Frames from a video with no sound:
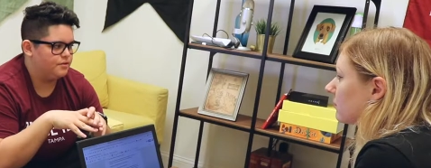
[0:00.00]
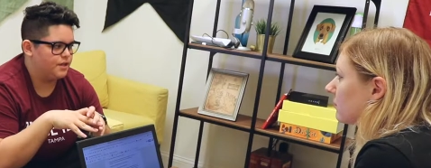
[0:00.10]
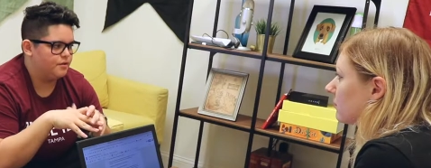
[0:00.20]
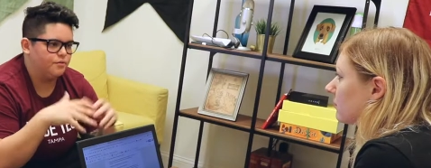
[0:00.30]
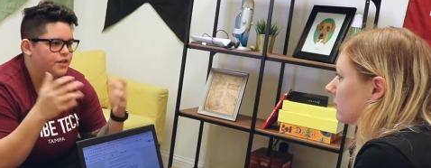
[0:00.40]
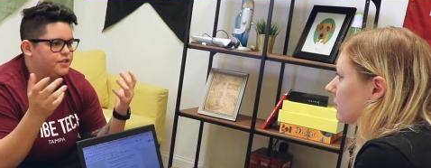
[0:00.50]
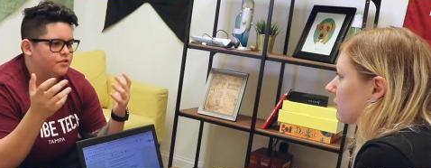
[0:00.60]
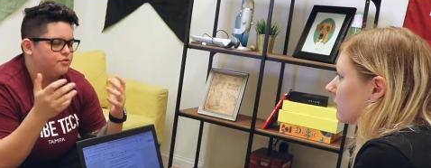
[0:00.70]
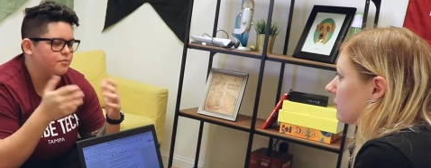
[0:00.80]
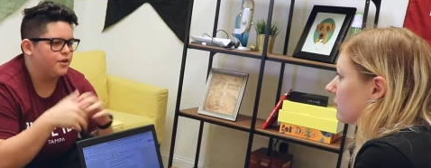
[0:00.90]
Speaker 1: was like, what is
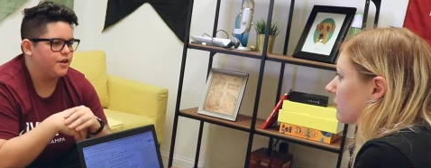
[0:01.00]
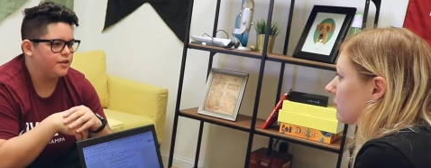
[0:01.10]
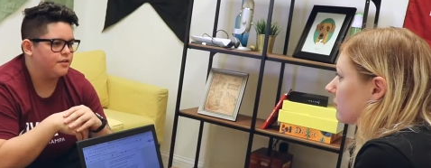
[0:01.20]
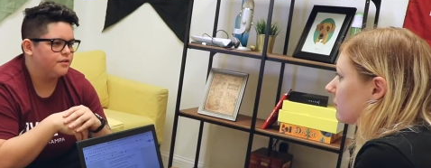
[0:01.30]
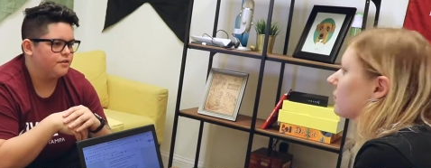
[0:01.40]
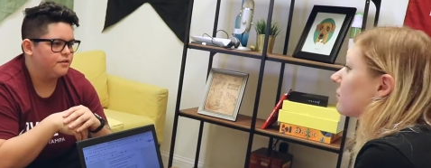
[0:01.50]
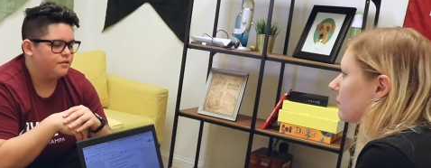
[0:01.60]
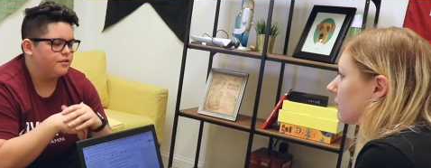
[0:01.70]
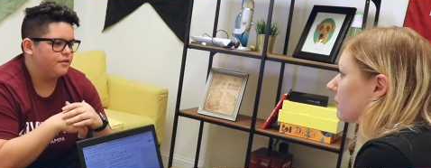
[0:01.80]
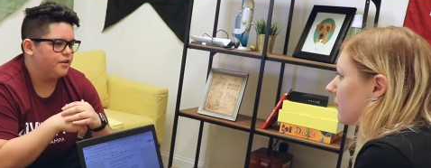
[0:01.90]
digital marketing?
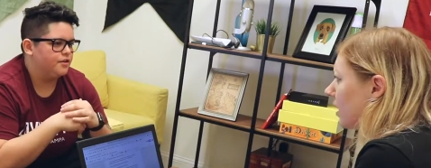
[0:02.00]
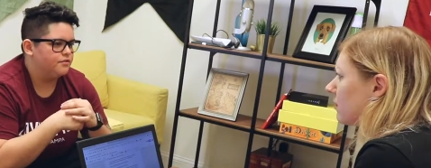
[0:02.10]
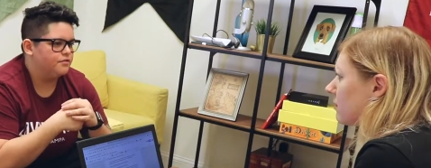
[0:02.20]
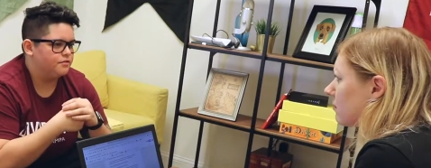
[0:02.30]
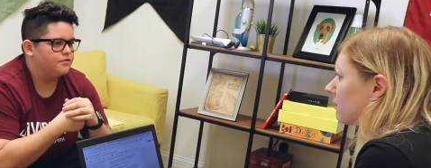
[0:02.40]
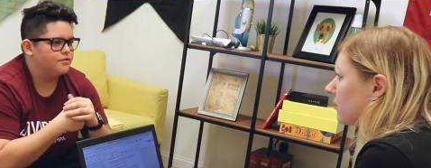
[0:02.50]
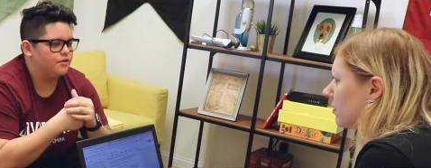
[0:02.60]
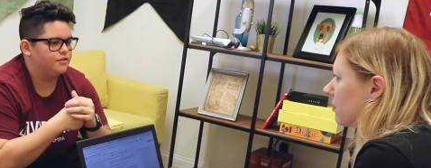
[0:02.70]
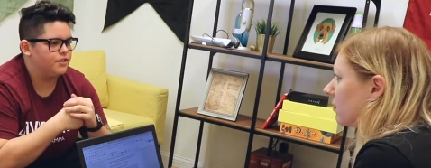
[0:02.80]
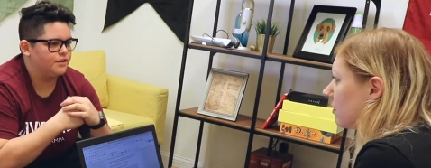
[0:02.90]
Yeah.
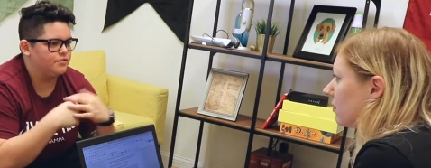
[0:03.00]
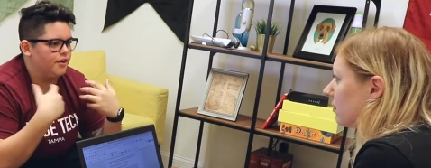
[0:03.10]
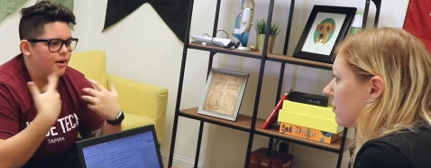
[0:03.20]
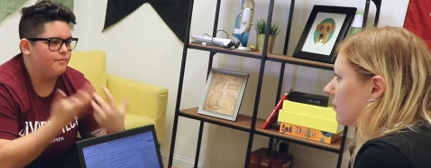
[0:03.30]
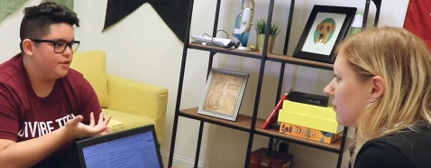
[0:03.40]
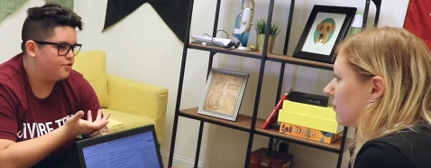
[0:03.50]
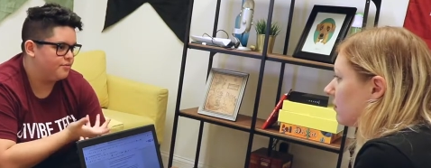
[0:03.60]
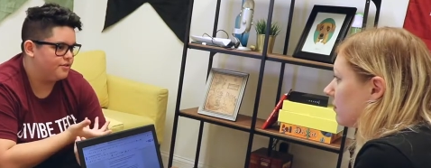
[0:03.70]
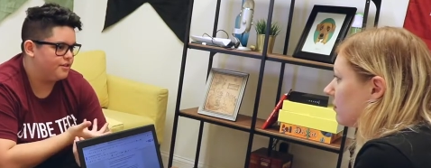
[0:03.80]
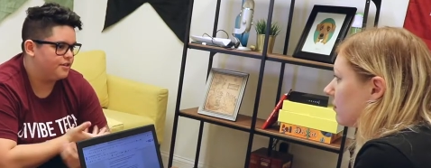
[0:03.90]
So that's how I'm
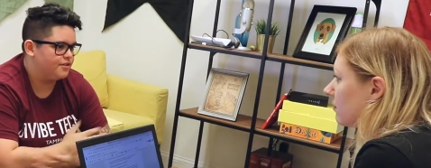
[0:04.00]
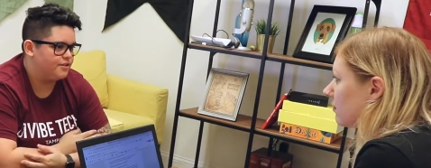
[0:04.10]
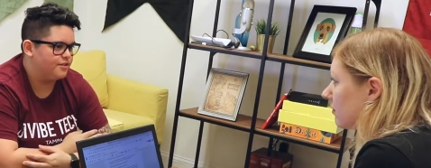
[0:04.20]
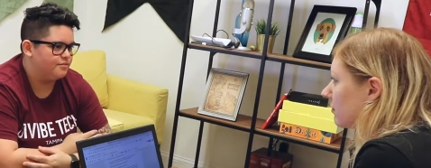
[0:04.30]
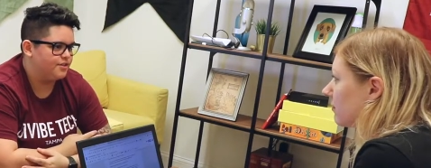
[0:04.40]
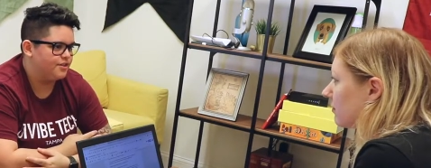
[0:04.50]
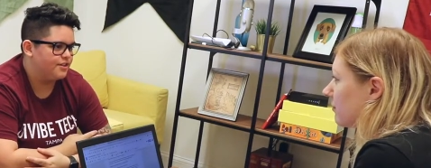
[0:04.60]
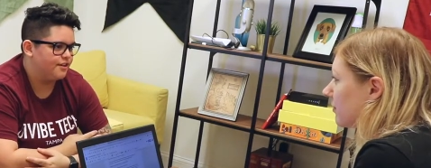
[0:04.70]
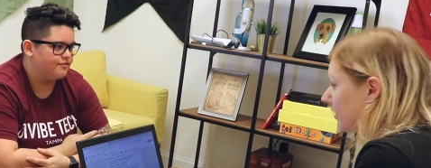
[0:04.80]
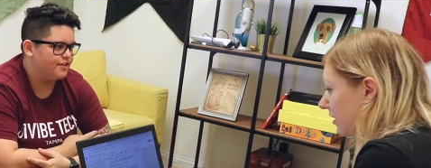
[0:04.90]
contributing to the
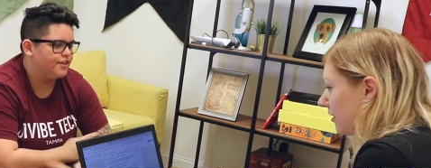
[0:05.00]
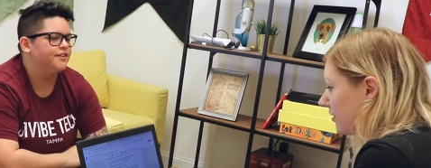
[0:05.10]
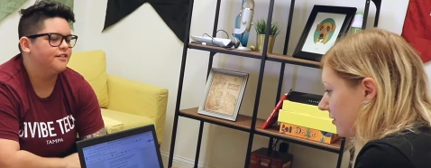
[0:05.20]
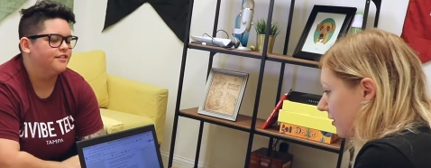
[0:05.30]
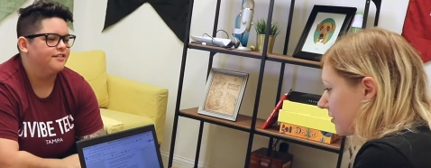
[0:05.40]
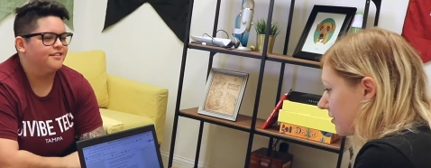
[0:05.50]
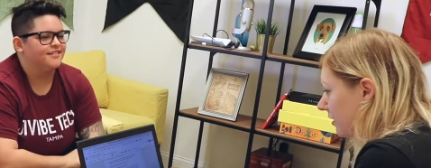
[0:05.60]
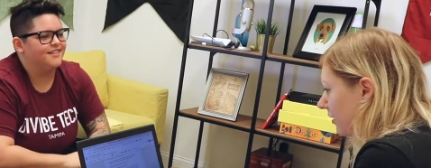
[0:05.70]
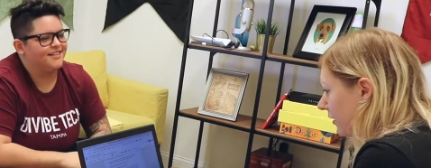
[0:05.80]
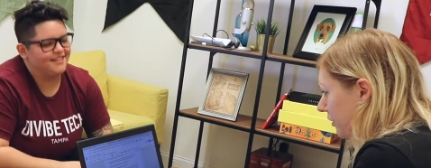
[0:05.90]
community, I feel like.
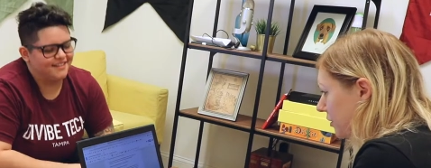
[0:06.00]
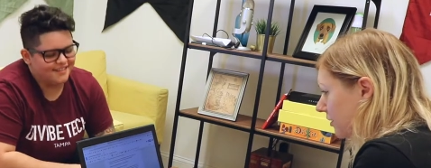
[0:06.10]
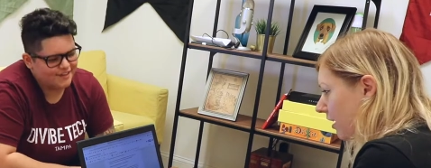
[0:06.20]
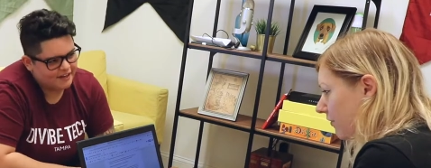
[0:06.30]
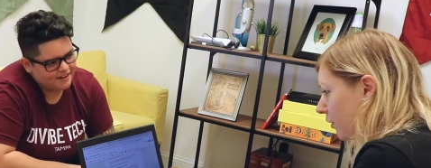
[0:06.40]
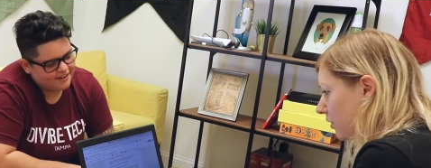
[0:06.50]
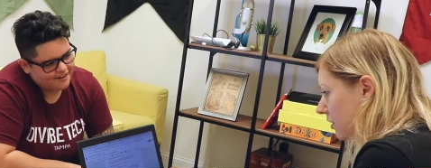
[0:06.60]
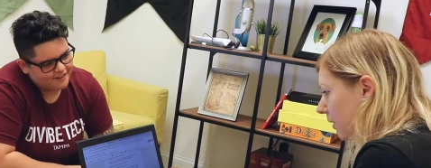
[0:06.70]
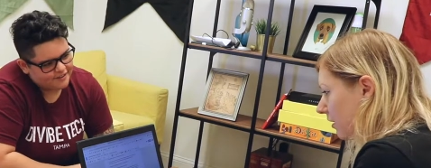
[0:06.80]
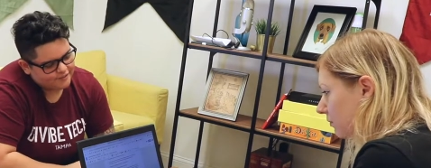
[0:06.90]
Speaker 2: I actually did have a
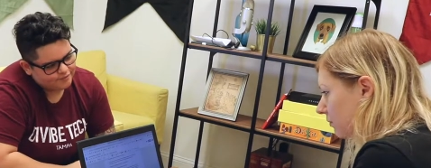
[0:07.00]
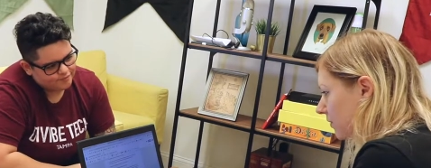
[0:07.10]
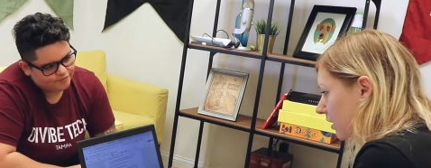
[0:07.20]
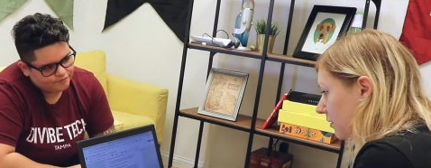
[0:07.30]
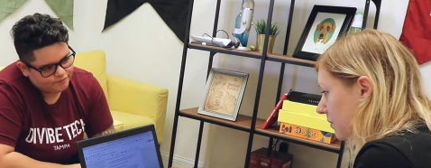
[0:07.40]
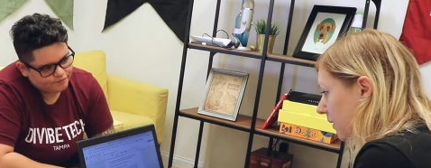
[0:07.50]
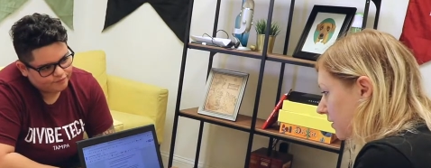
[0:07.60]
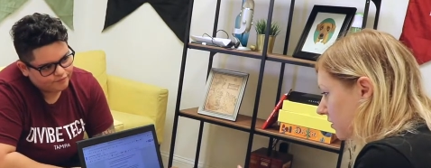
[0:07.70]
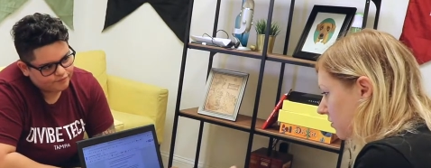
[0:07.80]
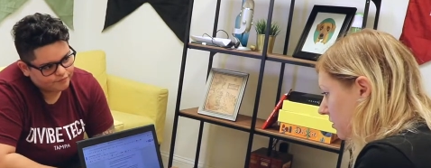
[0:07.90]
question about Startup
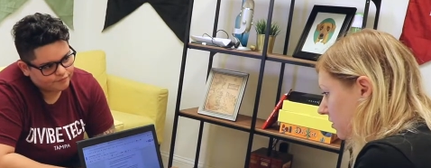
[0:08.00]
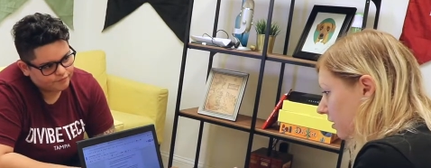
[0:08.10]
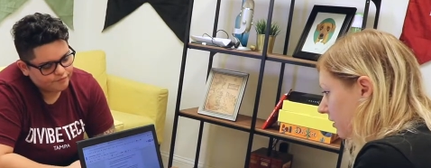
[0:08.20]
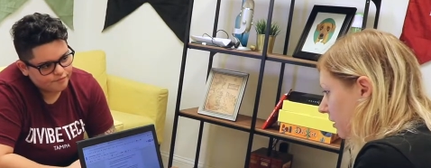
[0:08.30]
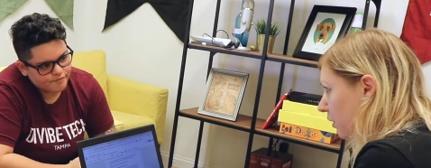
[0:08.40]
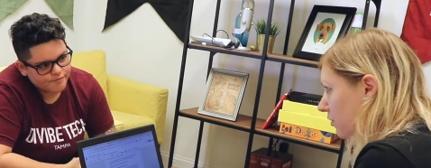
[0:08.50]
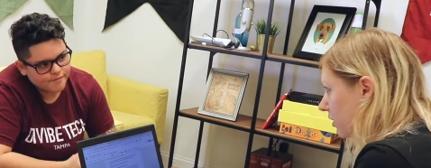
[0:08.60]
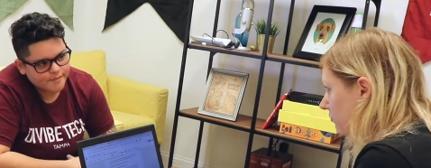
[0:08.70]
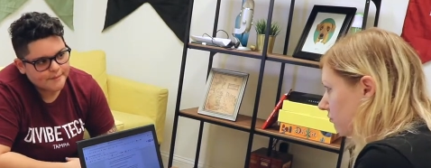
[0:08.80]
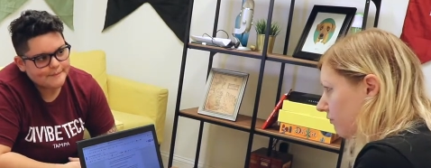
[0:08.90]
Space because you just started that
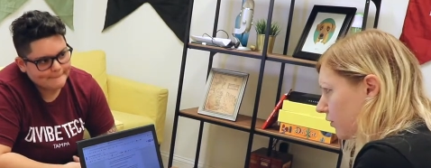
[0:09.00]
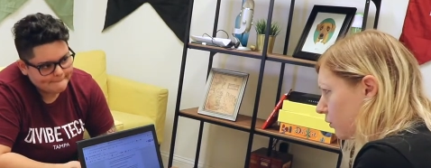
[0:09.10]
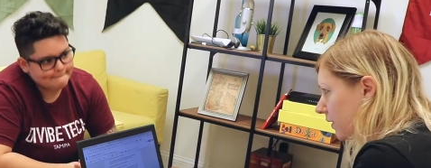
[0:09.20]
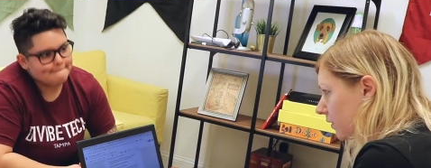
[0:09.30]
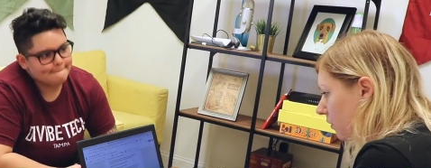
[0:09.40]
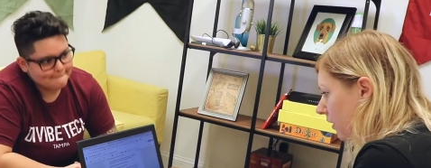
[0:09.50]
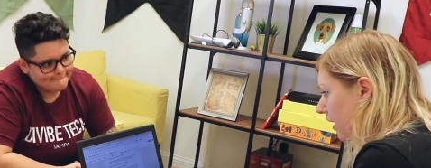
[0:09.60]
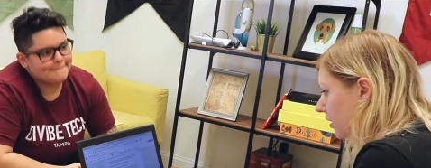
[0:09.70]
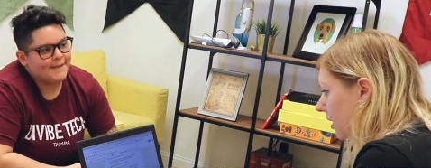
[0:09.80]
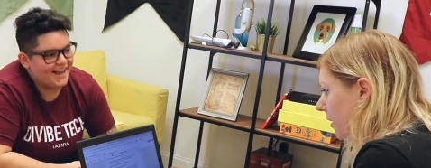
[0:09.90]
project a few weeks ago,
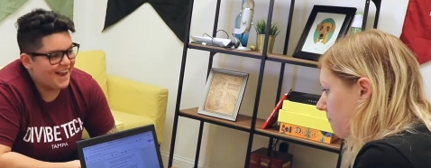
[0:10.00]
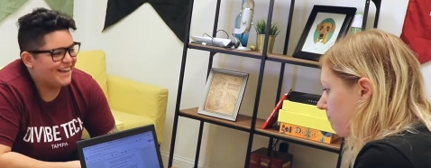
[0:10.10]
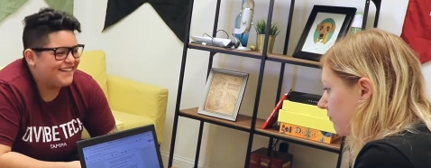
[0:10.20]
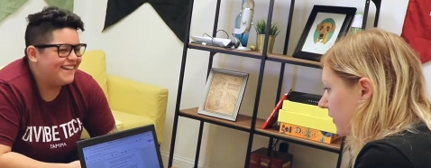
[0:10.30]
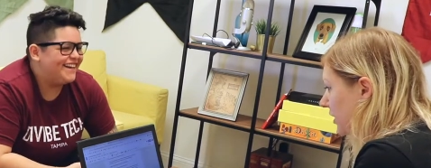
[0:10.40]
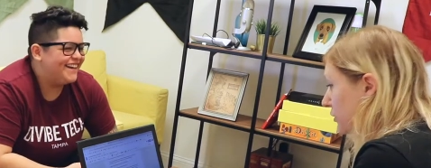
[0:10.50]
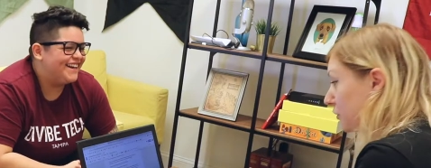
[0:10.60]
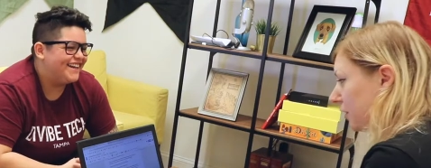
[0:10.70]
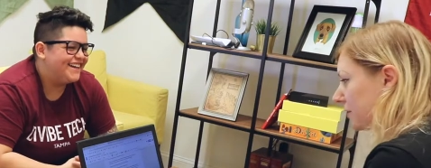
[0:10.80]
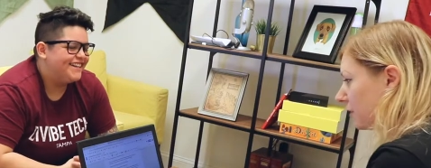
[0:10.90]
right? Yeah. Um, can you
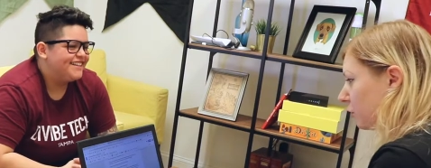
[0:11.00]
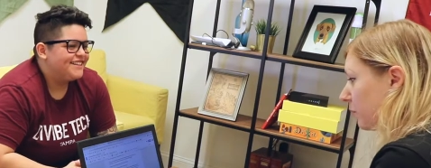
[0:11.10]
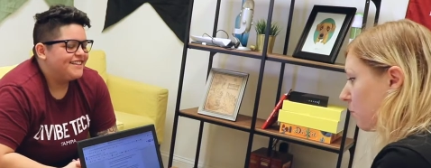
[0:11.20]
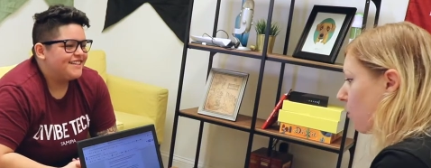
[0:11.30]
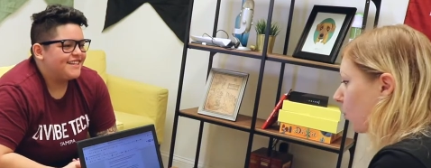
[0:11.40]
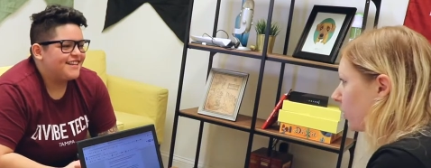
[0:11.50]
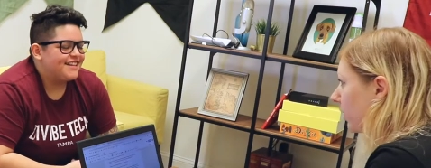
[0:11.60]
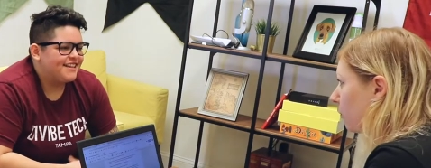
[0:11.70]
tell us a little bit more, like